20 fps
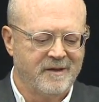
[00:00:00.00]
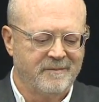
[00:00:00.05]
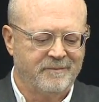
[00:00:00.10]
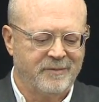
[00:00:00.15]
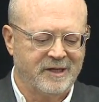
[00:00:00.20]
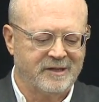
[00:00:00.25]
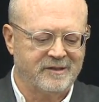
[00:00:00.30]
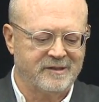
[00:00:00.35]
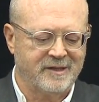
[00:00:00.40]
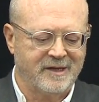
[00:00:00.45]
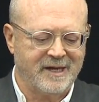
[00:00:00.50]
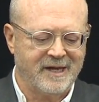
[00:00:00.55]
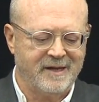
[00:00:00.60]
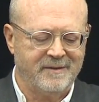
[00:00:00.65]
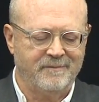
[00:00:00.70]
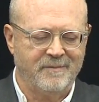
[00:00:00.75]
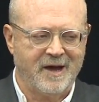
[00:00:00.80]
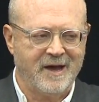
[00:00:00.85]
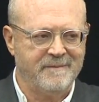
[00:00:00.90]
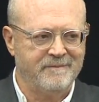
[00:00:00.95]
But uh,
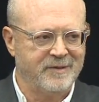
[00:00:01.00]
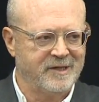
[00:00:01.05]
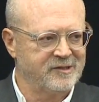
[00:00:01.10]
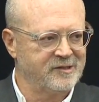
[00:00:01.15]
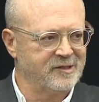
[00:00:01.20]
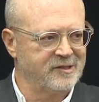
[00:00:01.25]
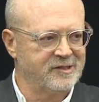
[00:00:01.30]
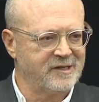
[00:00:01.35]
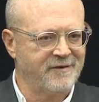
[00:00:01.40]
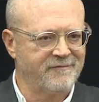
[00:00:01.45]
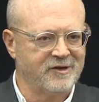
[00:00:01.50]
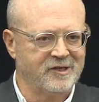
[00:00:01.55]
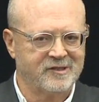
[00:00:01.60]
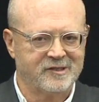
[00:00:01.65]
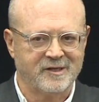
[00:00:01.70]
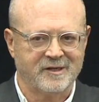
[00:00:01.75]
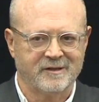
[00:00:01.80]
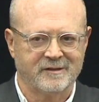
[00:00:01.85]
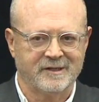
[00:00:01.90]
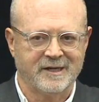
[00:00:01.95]
in my business, every
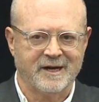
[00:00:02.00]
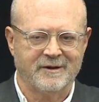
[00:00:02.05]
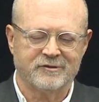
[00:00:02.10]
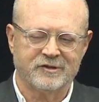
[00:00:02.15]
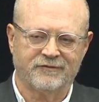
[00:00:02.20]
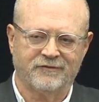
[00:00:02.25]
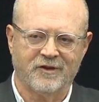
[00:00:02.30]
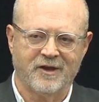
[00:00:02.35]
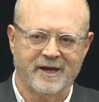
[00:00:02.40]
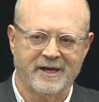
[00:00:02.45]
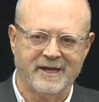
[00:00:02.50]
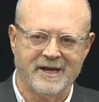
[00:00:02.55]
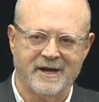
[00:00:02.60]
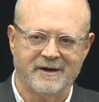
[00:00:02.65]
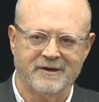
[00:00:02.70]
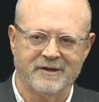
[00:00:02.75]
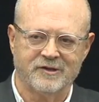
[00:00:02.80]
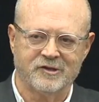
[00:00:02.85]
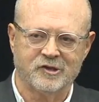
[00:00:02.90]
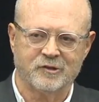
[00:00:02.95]
single day I was flying
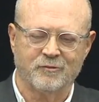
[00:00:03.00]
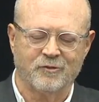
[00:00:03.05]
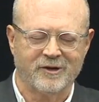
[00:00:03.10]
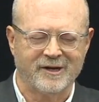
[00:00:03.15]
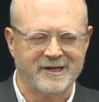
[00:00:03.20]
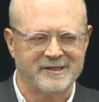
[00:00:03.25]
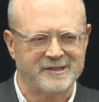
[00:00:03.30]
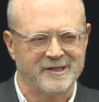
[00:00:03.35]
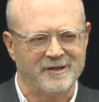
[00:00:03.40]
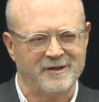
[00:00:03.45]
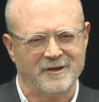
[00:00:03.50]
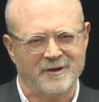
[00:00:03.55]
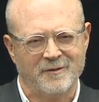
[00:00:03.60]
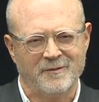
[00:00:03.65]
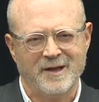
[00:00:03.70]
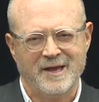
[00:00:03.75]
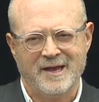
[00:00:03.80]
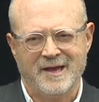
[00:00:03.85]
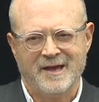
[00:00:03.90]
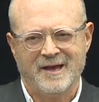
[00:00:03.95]
out here this morning, I said, you know,